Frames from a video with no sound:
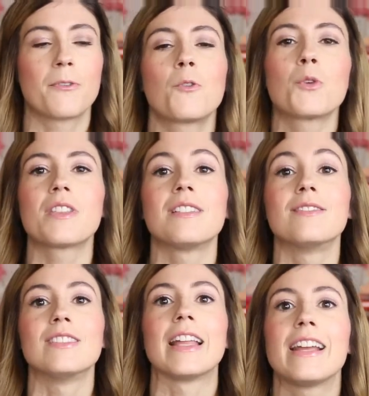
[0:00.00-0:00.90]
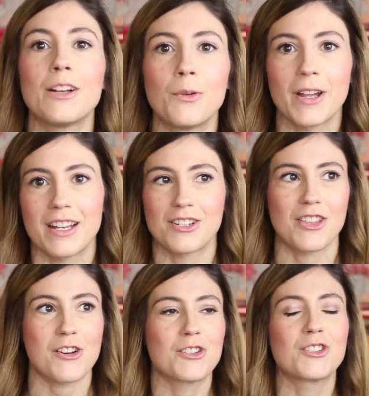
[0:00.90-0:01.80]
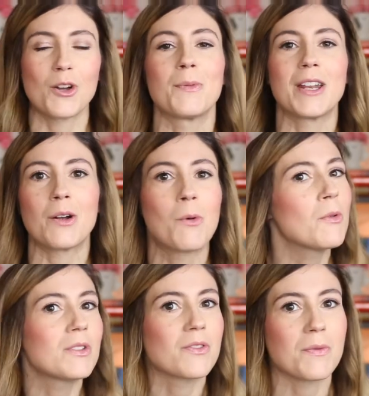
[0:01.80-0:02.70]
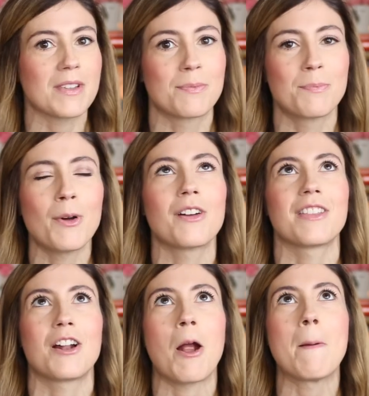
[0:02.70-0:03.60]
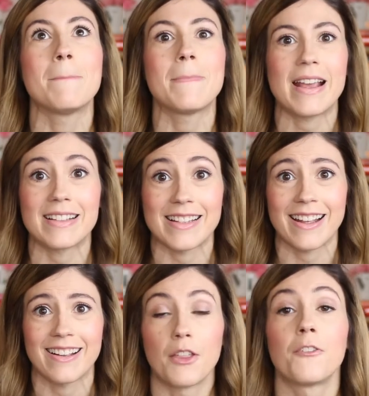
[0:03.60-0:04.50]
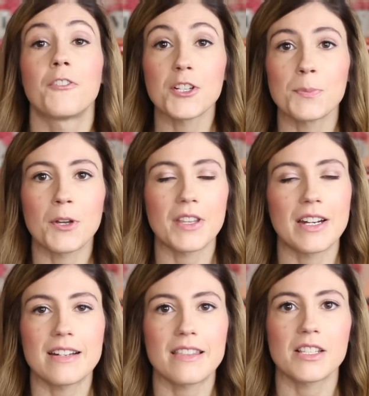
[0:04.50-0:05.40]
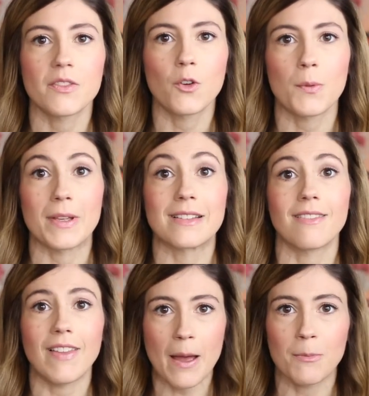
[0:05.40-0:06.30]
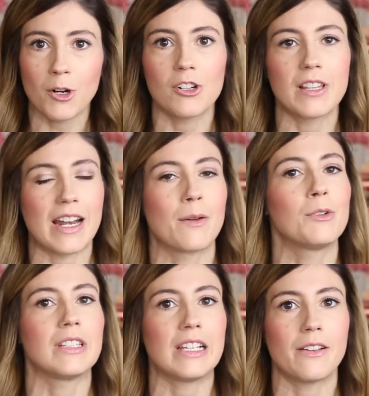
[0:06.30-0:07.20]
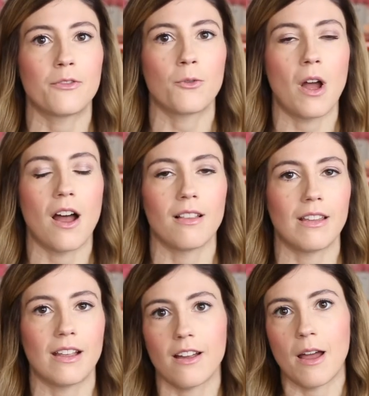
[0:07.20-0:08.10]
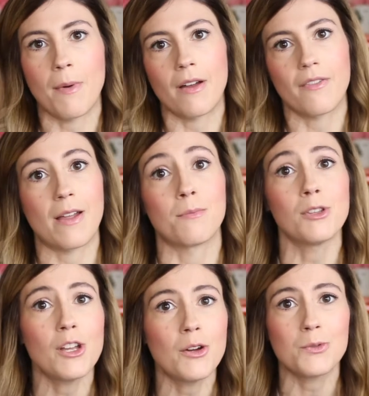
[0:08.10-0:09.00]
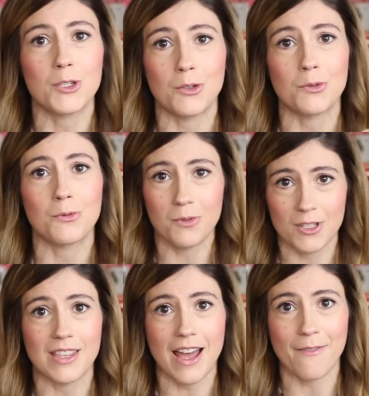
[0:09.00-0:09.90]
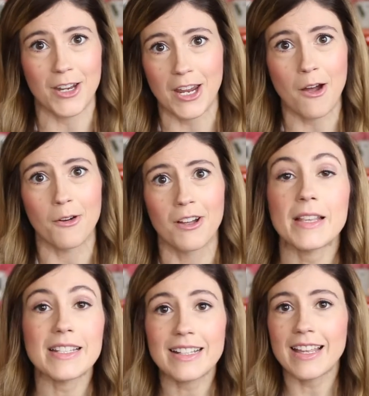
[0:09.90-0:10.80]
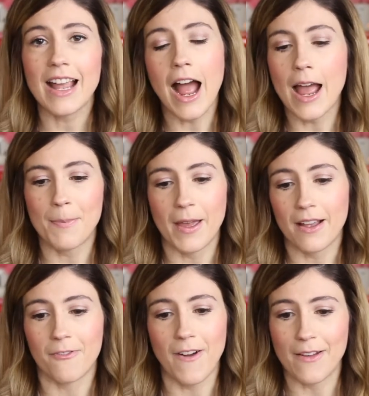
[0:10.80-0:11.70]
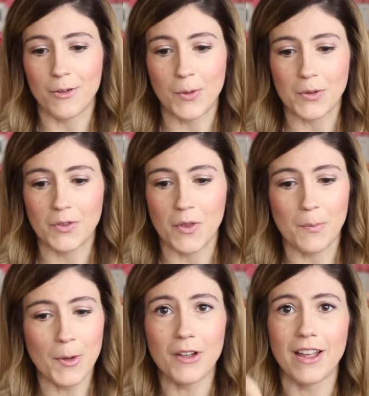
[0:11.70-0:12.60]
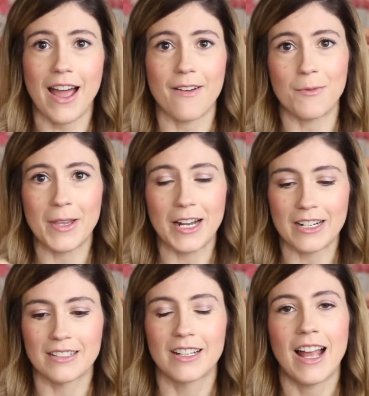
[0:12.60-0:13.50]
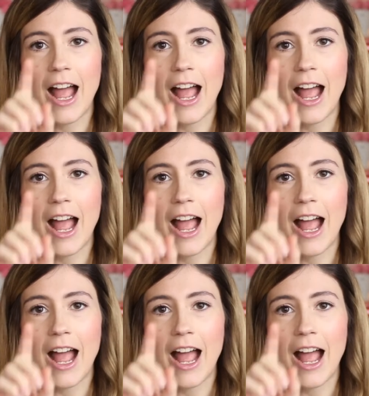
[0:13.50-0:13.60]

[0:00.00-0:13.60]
for the language. There are so many quotes from this book that are amazing. The first book that I did this for was Lab Girl, and I will leave a link above and below to that video. Basically, I pick five quotes from the book. I have them here.